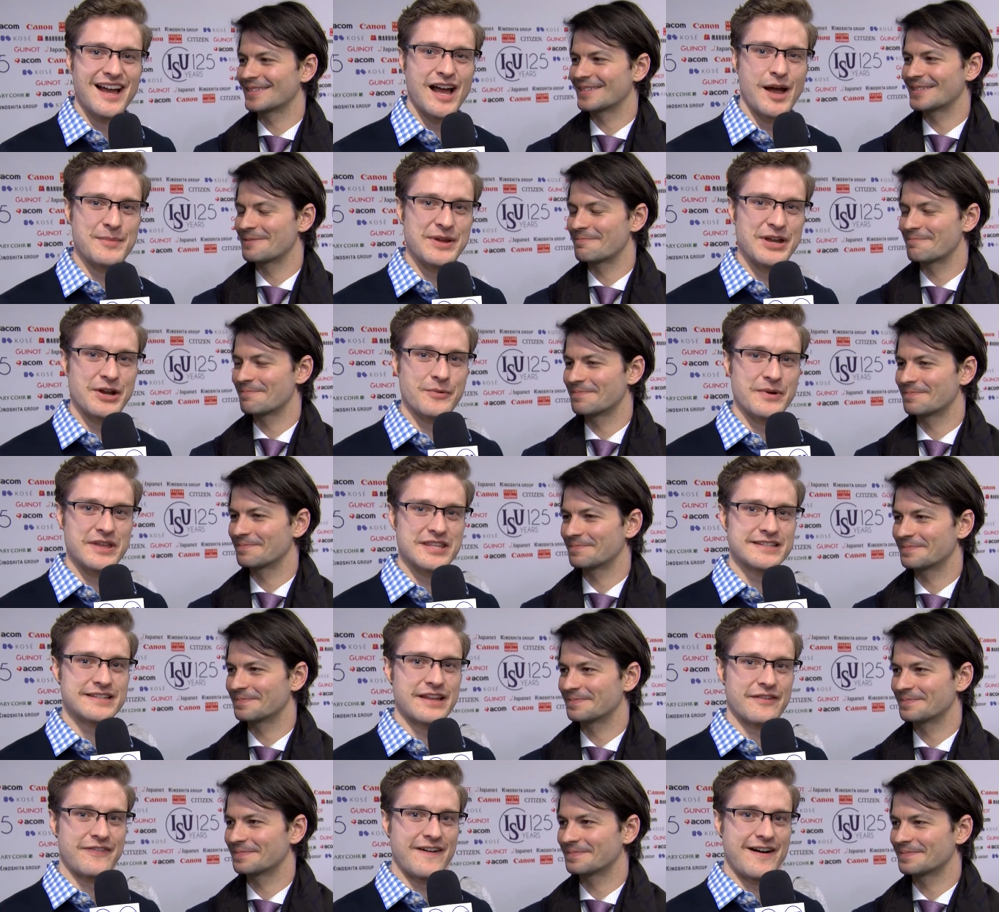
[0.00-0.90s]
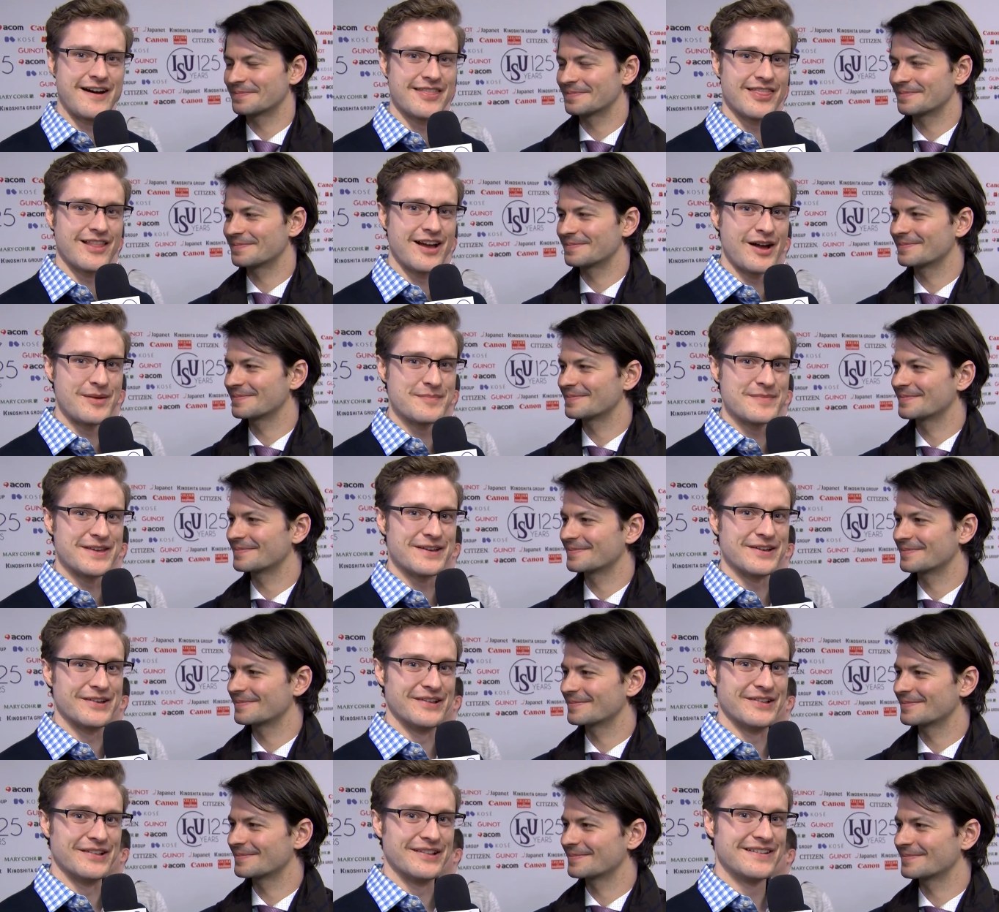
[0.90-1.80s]
Speaker 1: I'm here with Stéphane
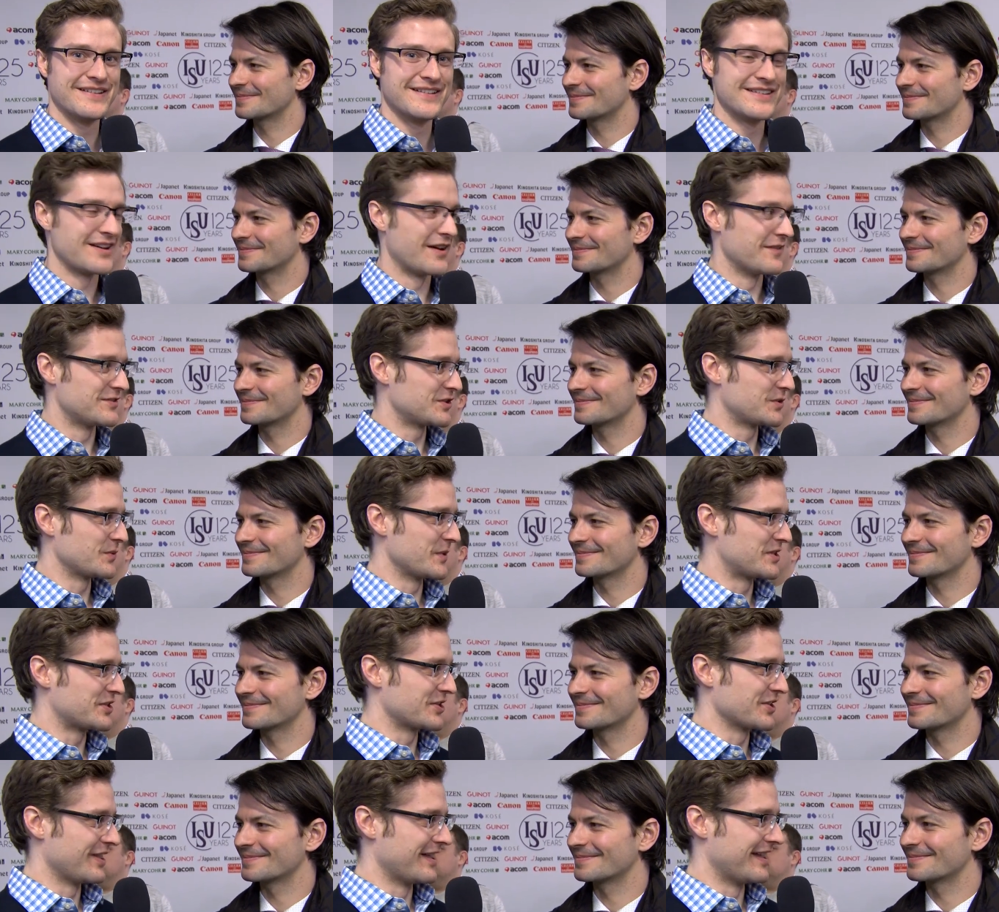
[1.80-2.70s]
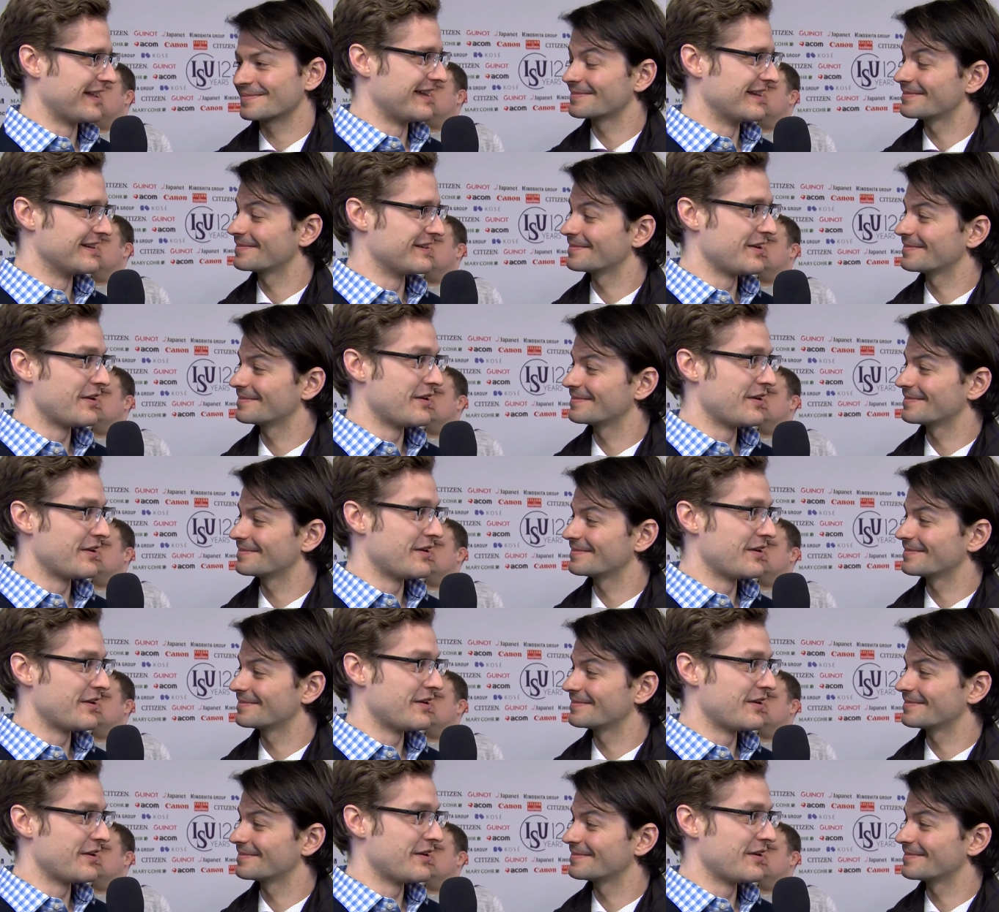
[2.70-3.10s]
Lambiel of Switzerland,